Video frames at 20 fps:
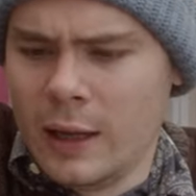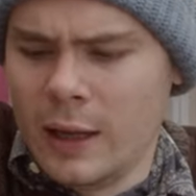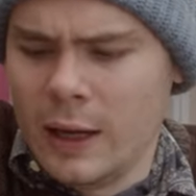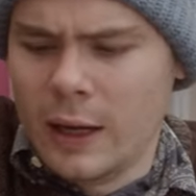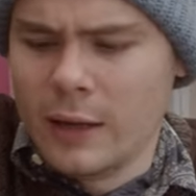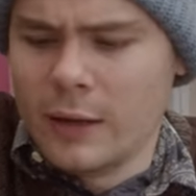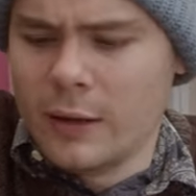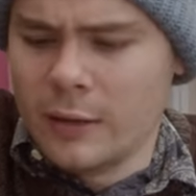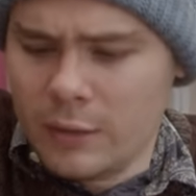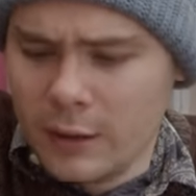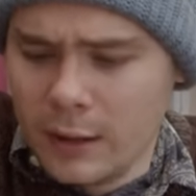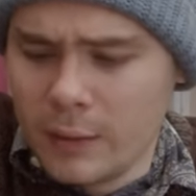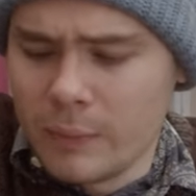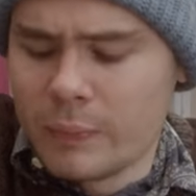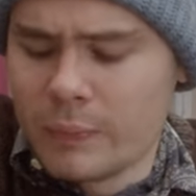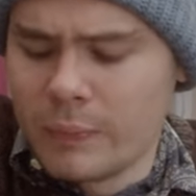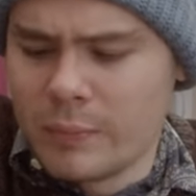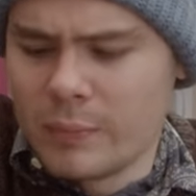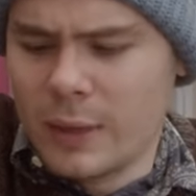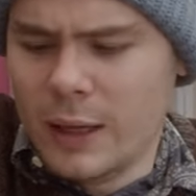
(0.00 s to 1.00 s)
And I
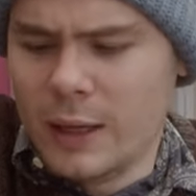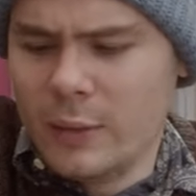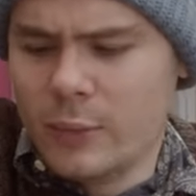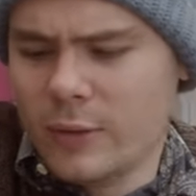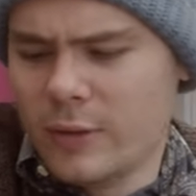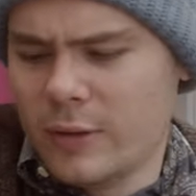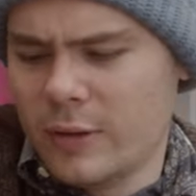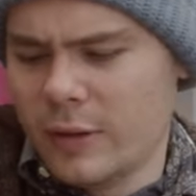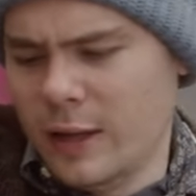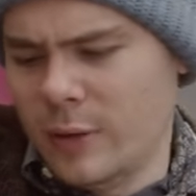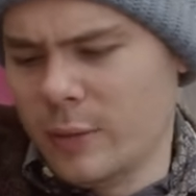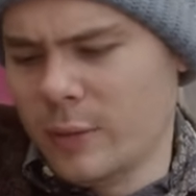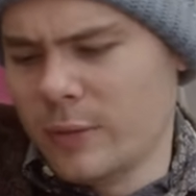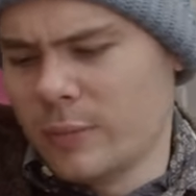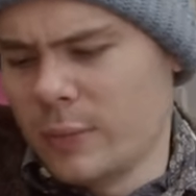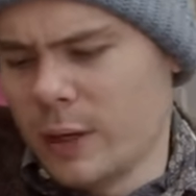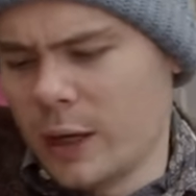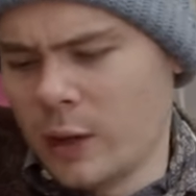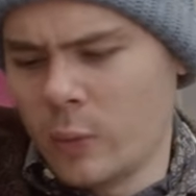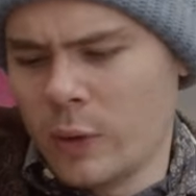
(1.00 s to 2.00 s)
think it was
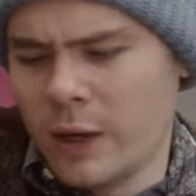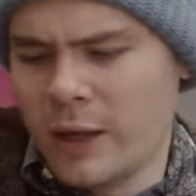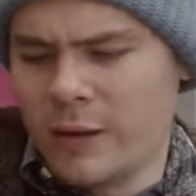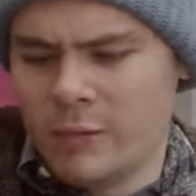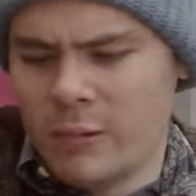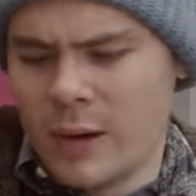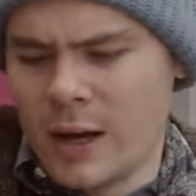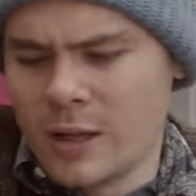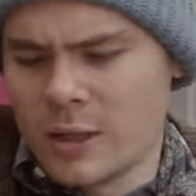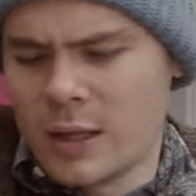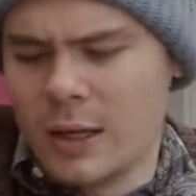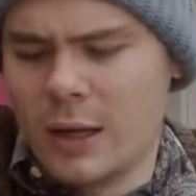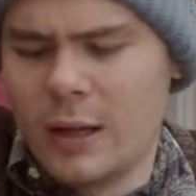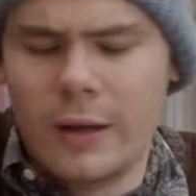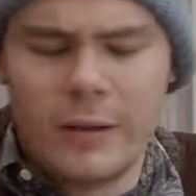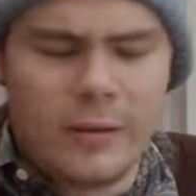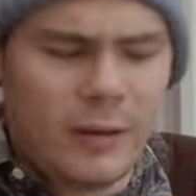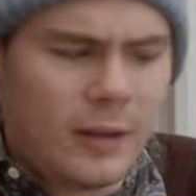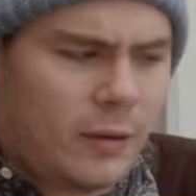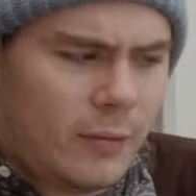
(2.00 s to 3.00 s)
my way of
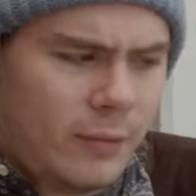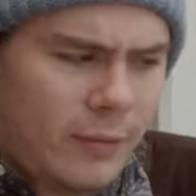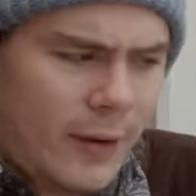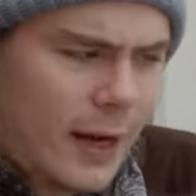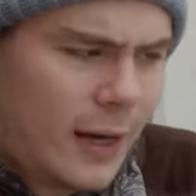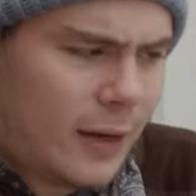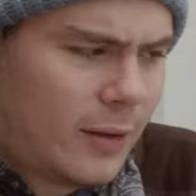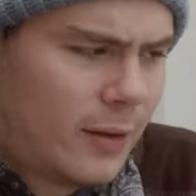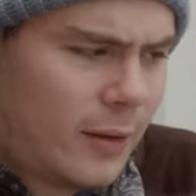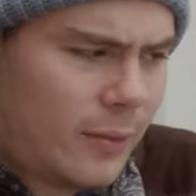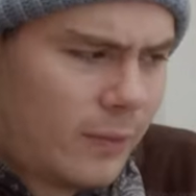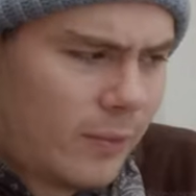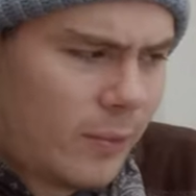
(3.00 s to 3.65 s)
rationalizing the fact that,